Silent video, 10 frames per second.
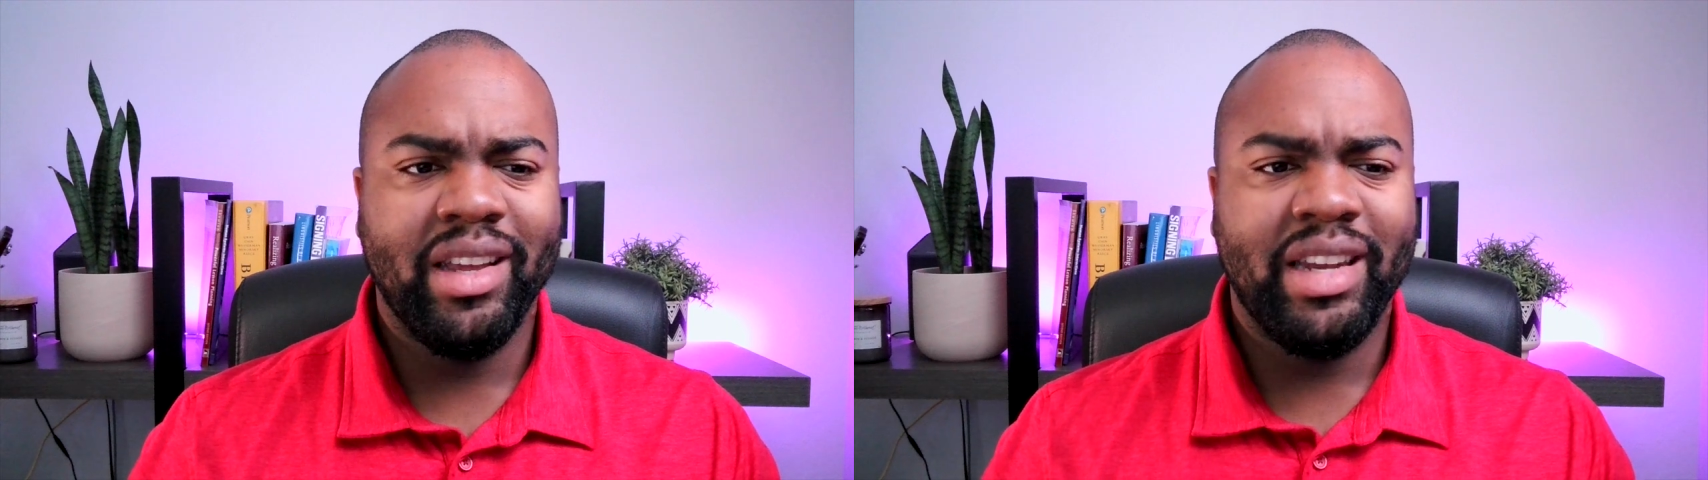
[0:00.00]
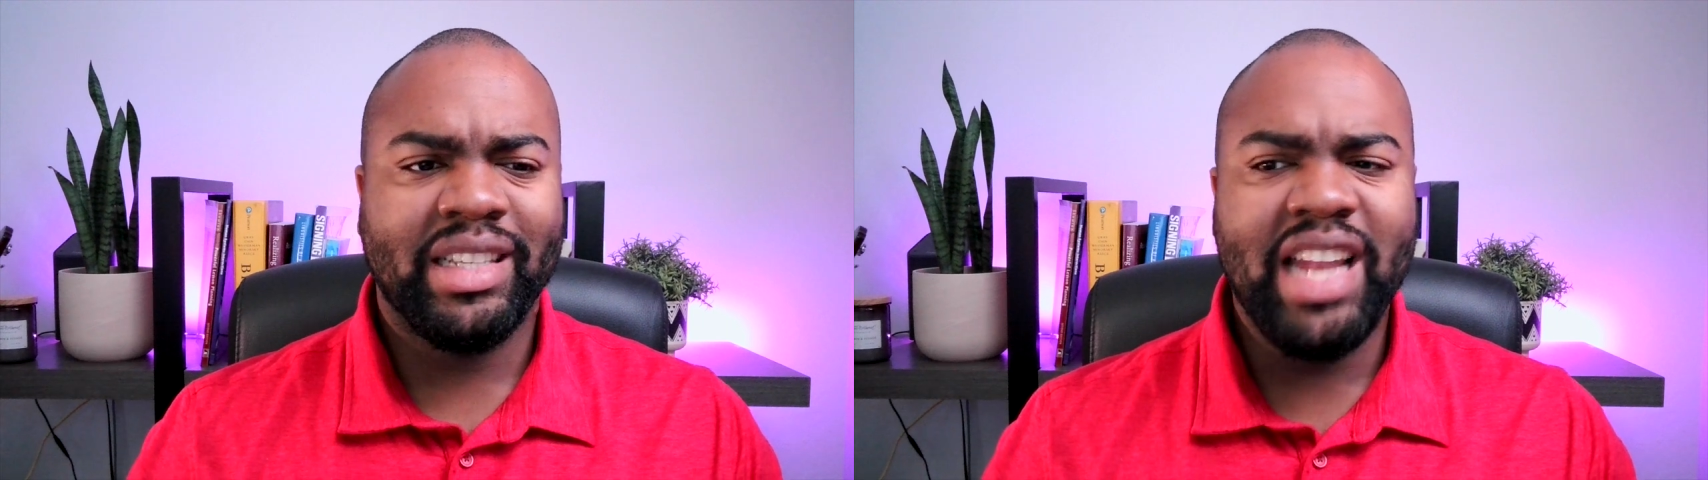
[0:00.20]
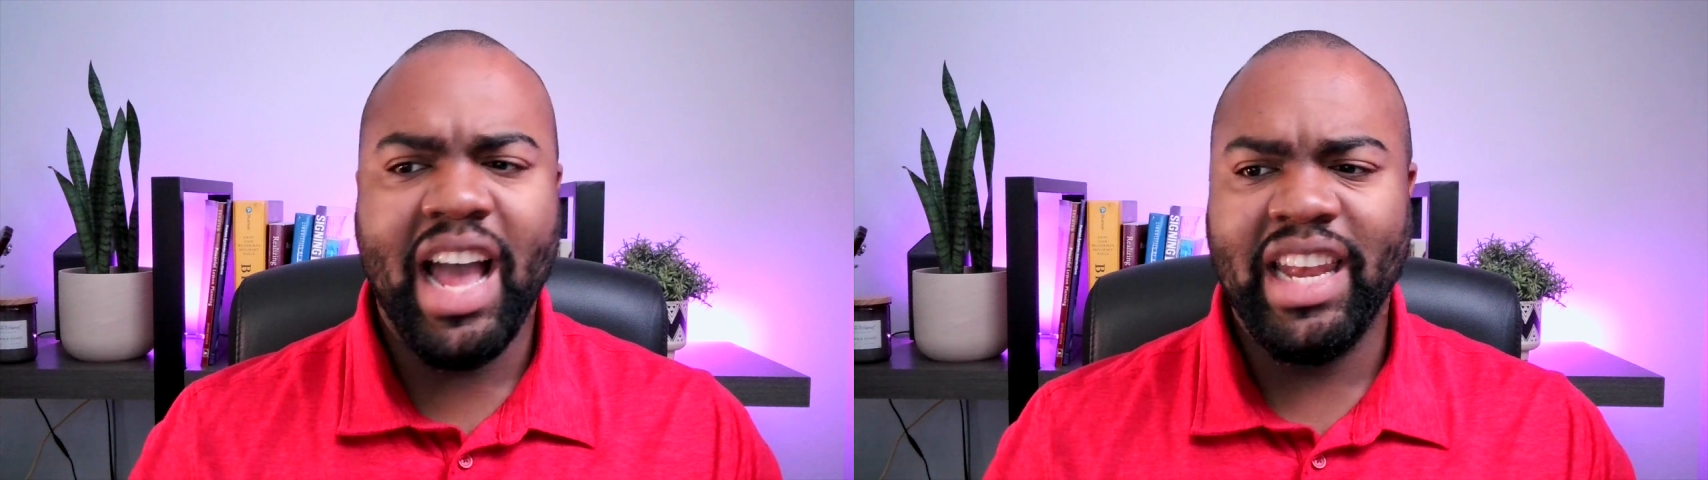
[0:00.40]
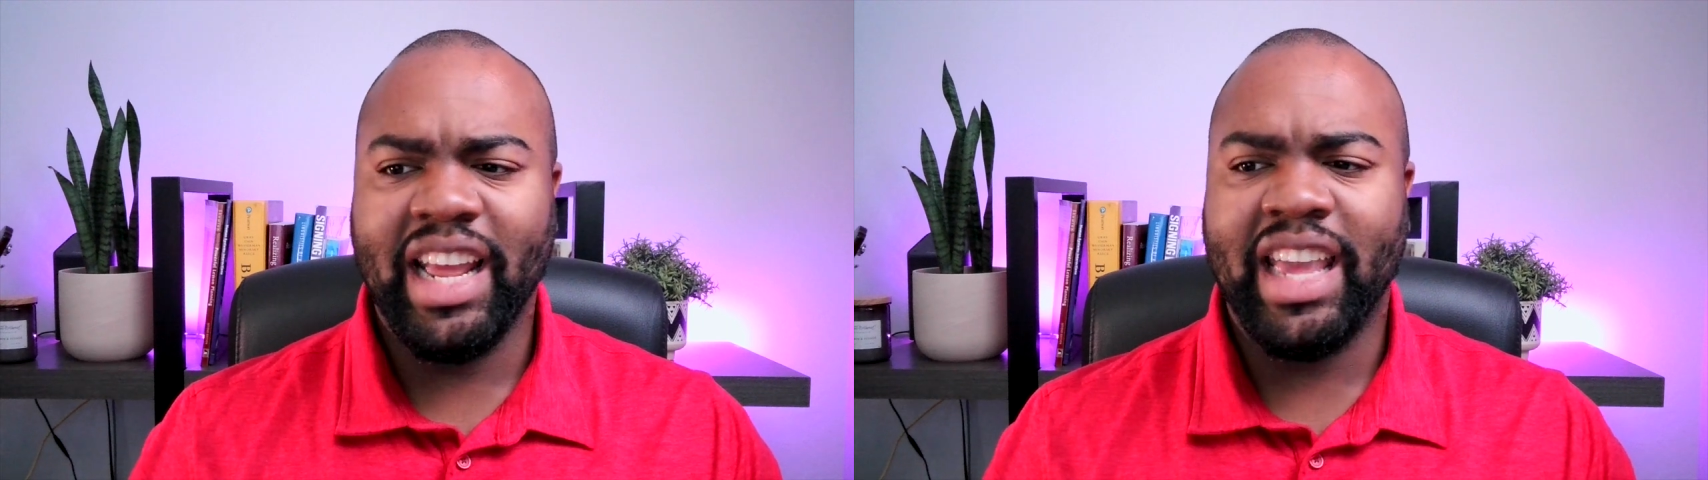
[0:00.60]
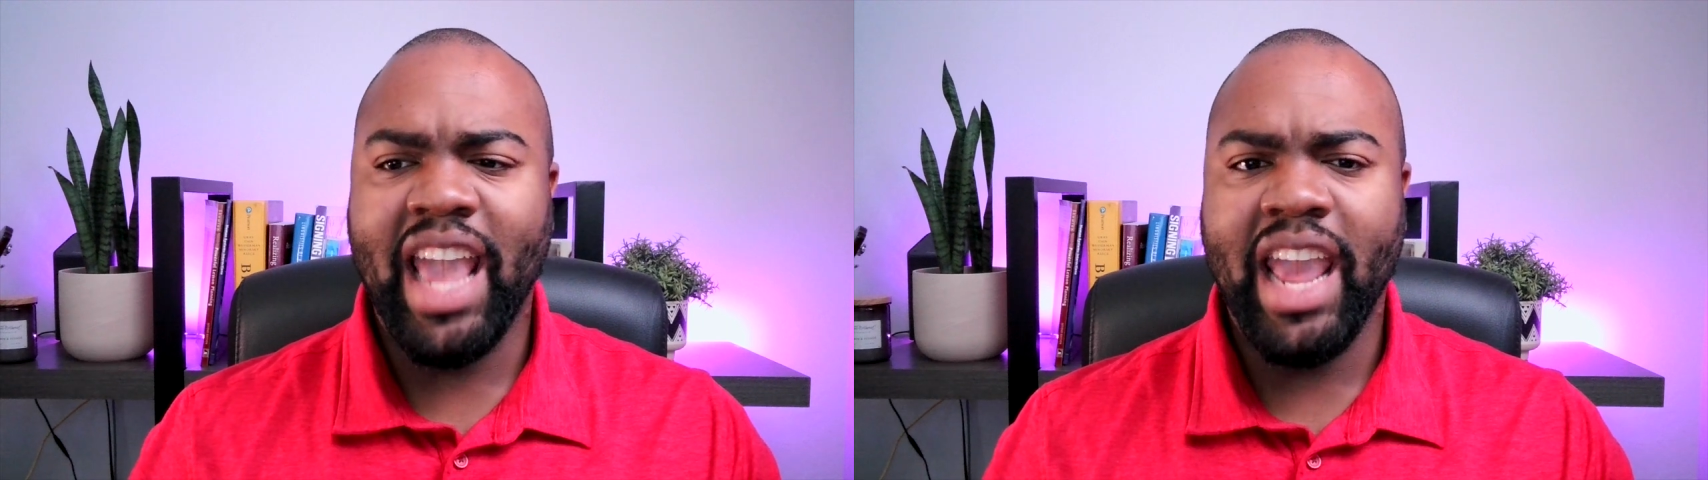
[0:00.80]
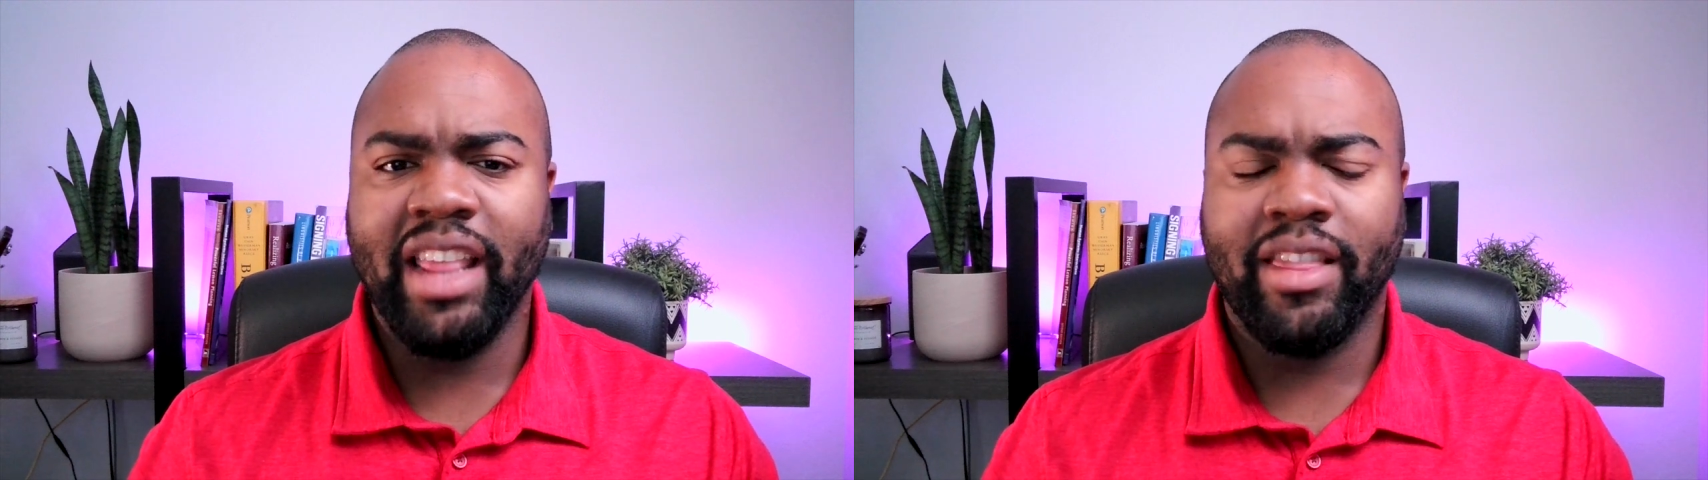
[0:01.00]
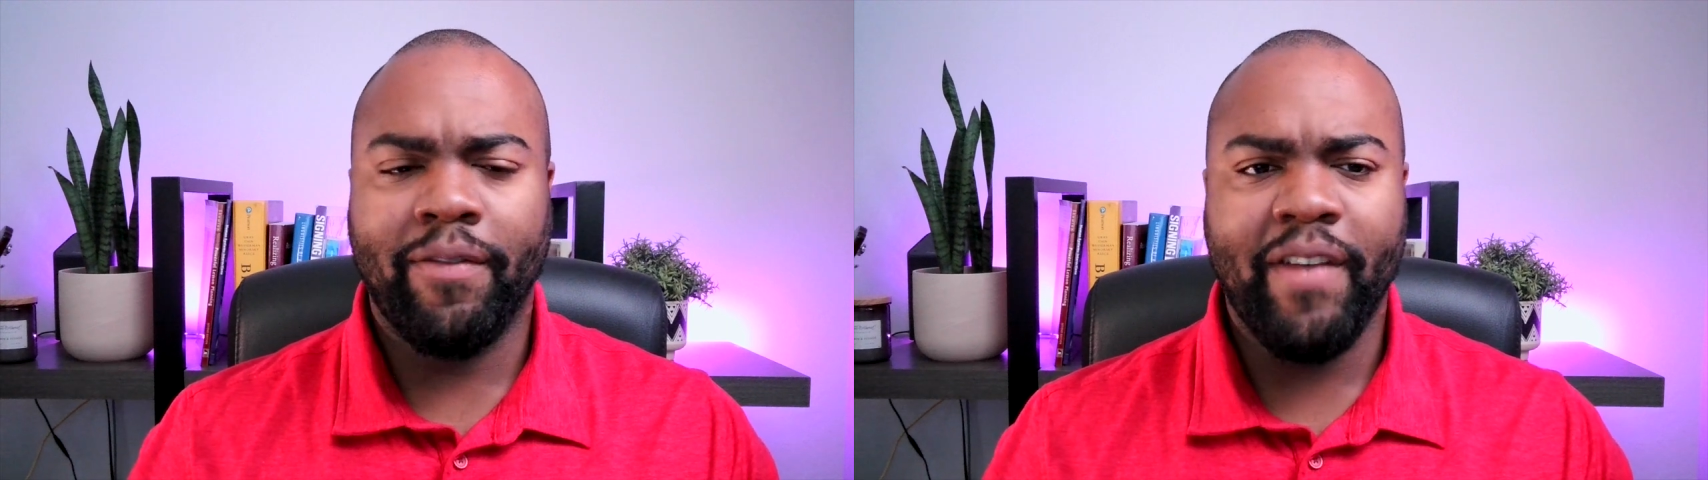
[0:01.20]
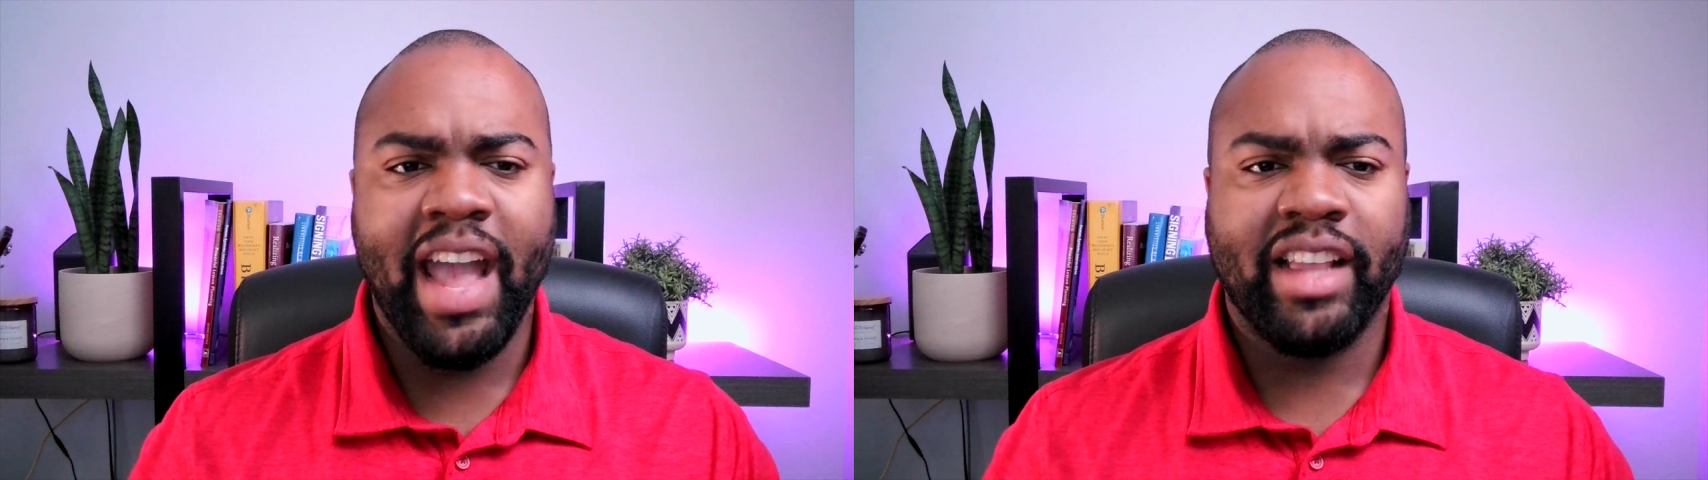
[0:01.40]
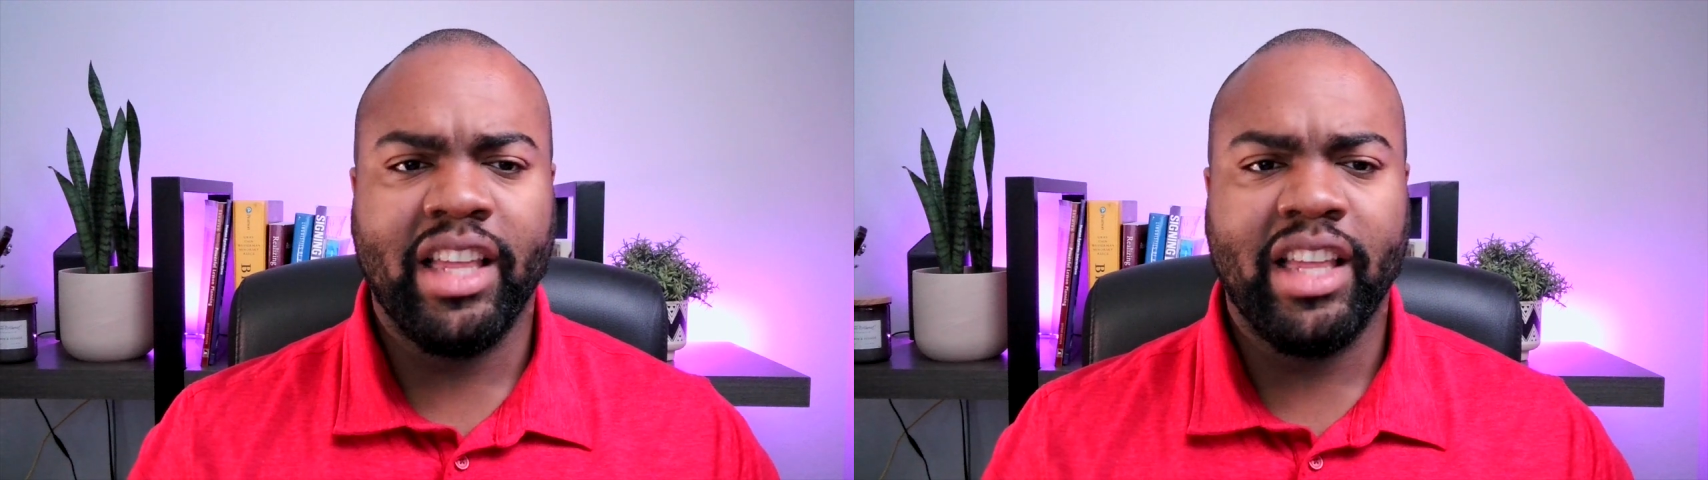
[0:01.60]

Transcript: does not negate the fact